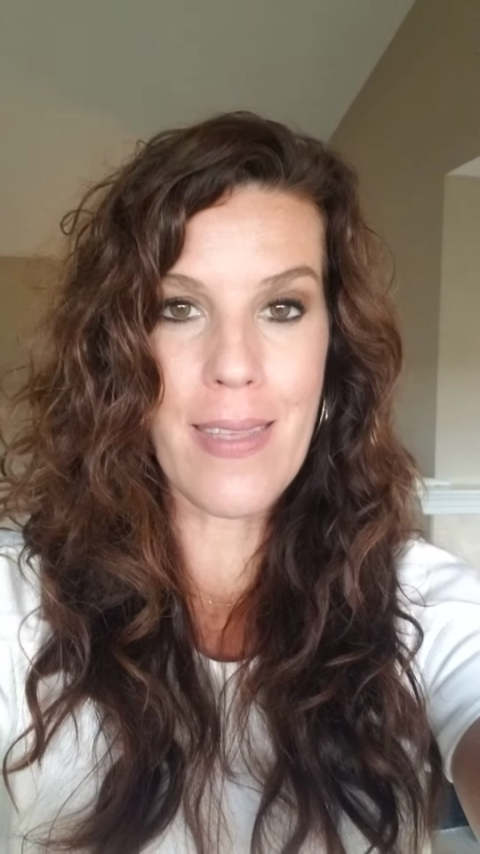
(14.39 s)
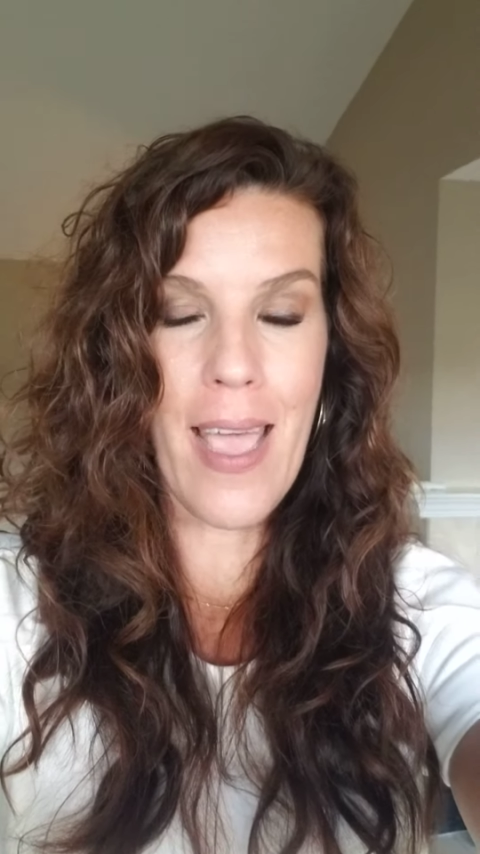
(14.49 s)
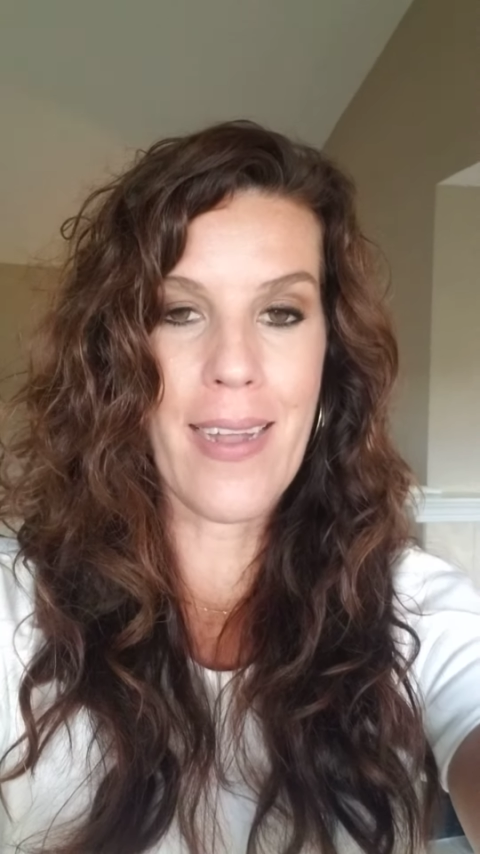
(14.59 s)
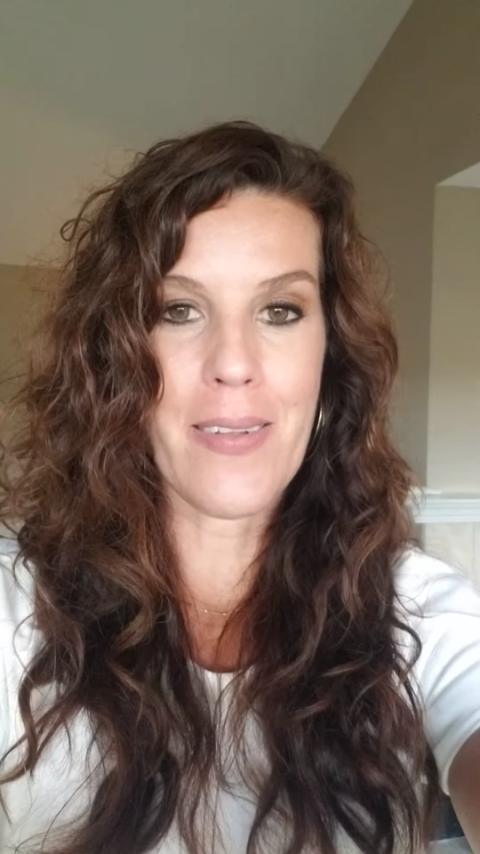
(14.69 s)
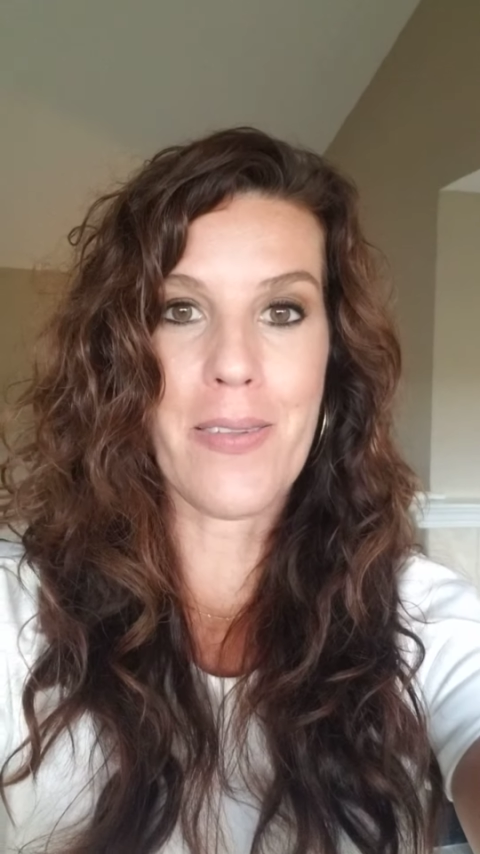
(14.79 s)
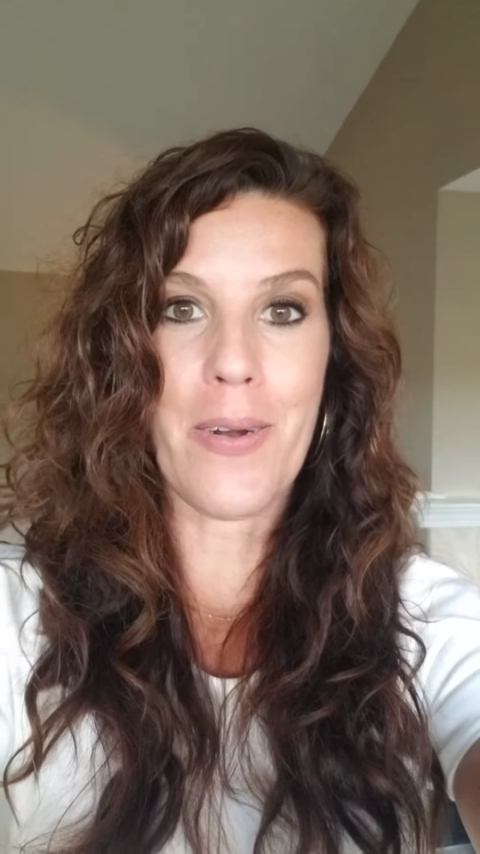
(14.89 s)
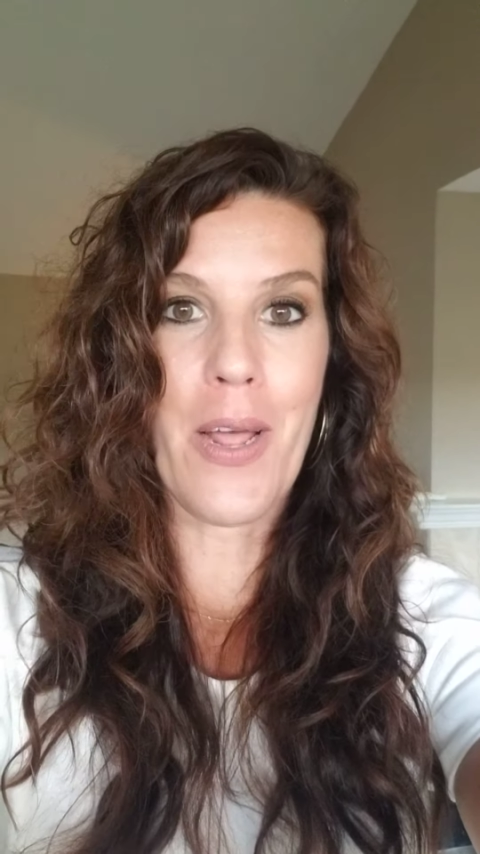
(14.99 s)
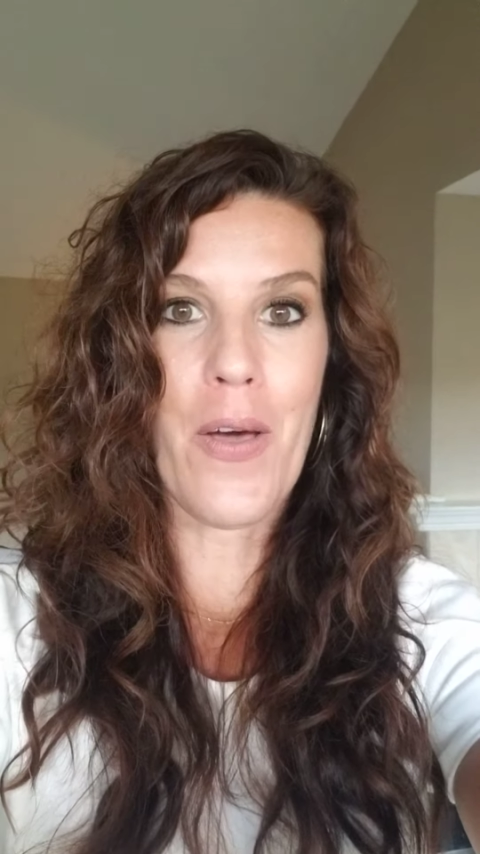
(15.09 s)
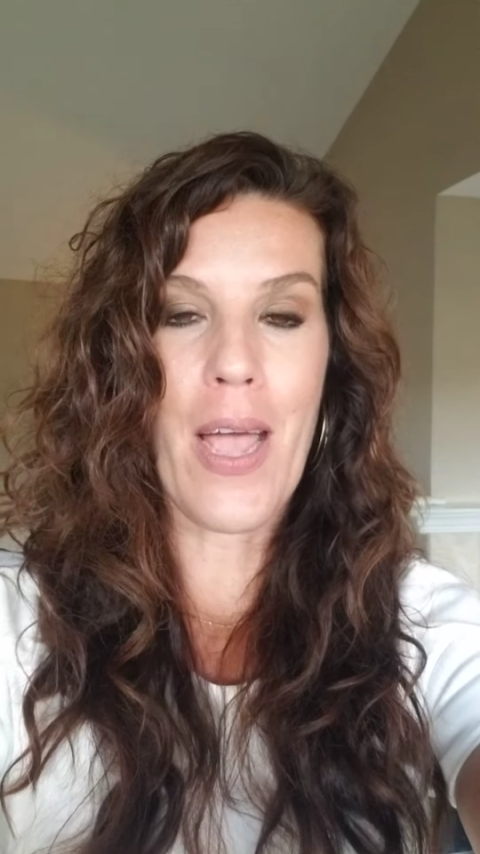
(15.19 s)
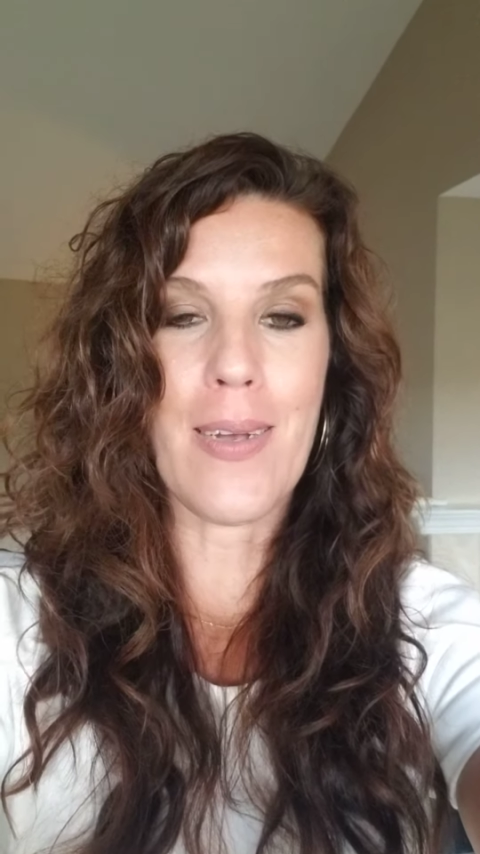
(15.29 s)
And to start
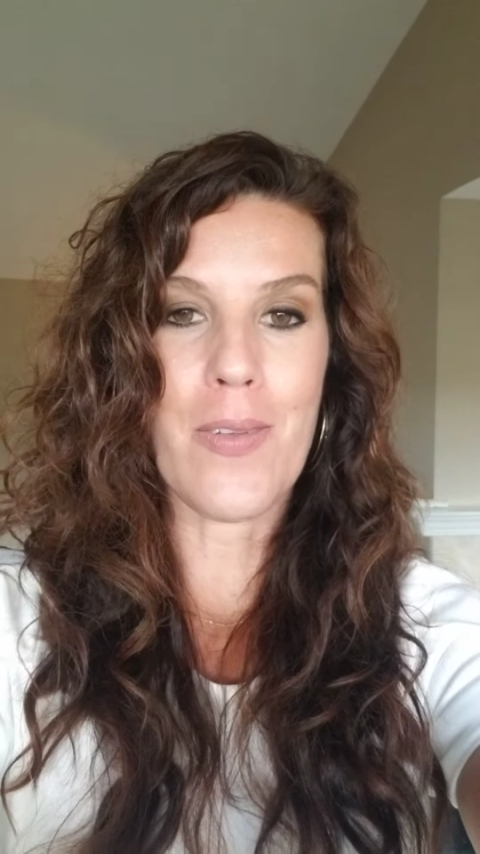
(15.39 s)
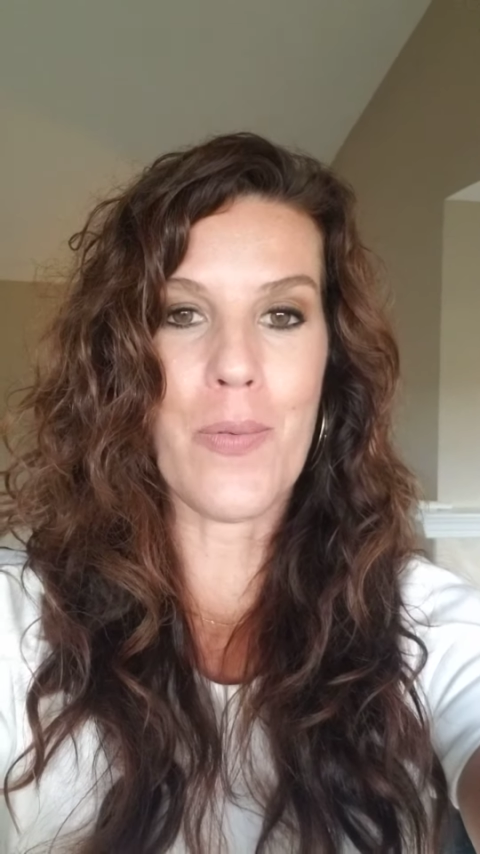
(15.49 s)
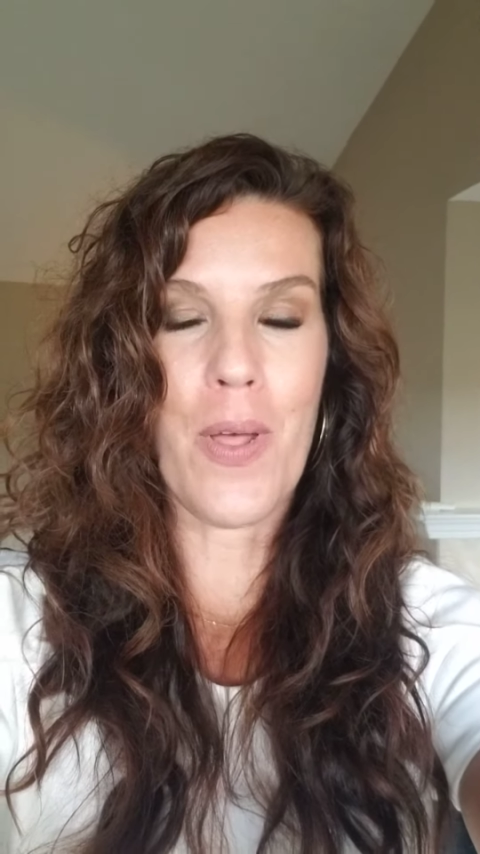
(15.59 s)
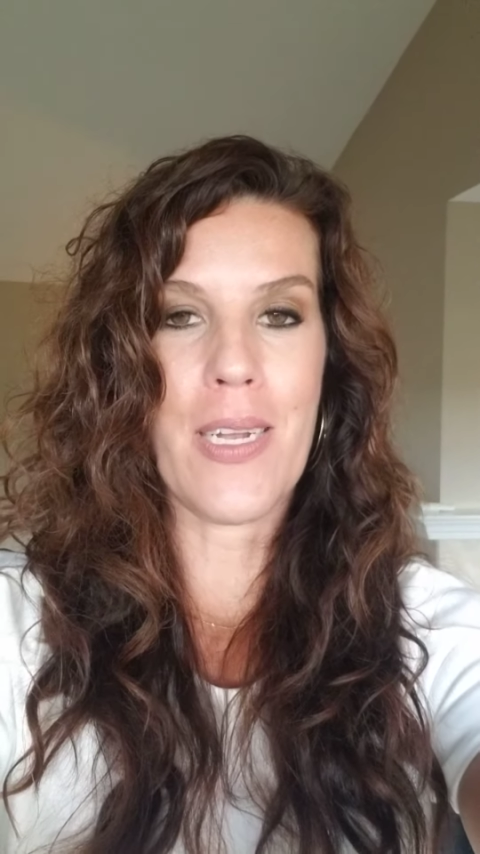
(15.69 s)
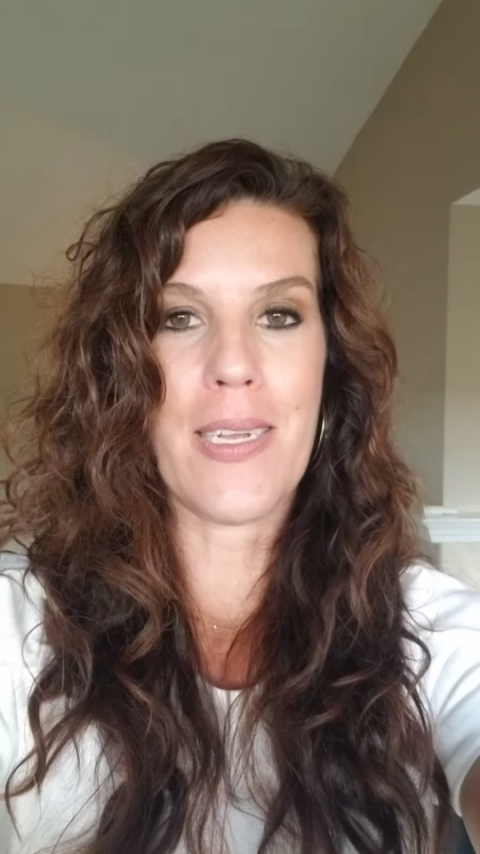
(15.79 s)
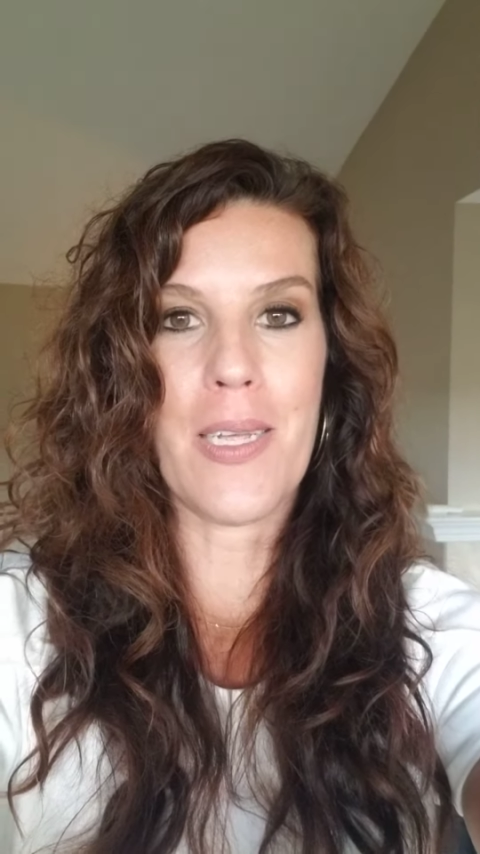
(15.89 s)
out, I just wanted to